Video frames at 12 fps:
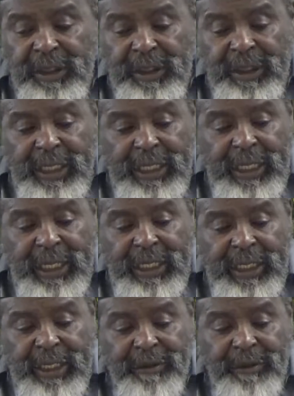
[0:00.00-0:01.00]
They
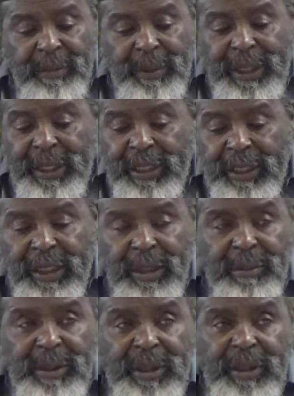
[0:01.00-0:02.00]
got everybody that
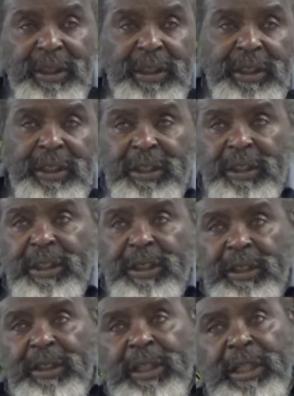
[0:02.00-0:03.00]
come here that, that,
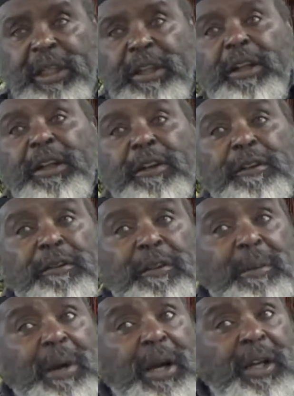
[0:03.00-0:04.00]
that they,
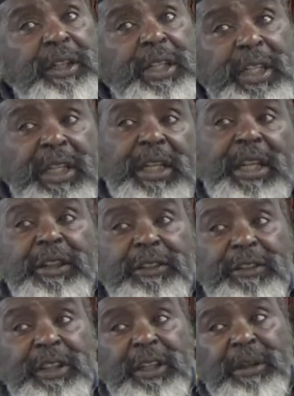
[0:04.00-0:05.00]
from RT, they
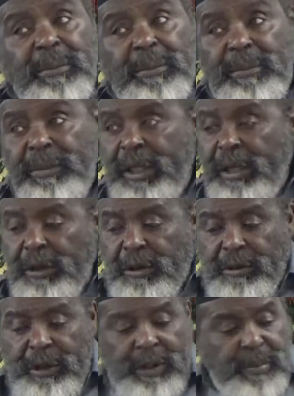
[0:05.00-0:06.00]
send them. They
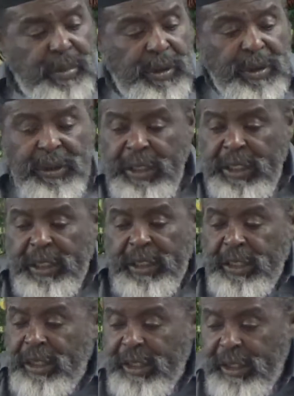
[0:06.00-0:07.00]
already plugged in.
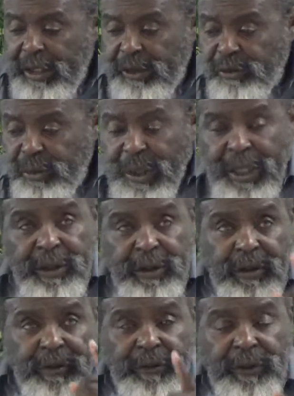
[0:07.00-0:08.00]
That's why you
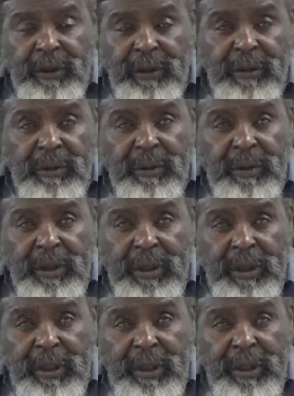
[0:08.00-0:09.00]
can say, oh,
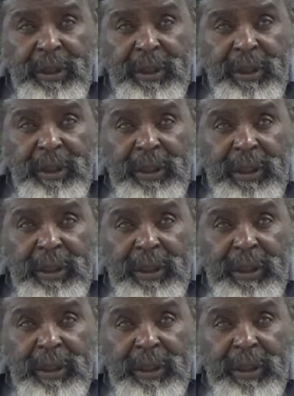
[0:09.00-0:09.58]
uh,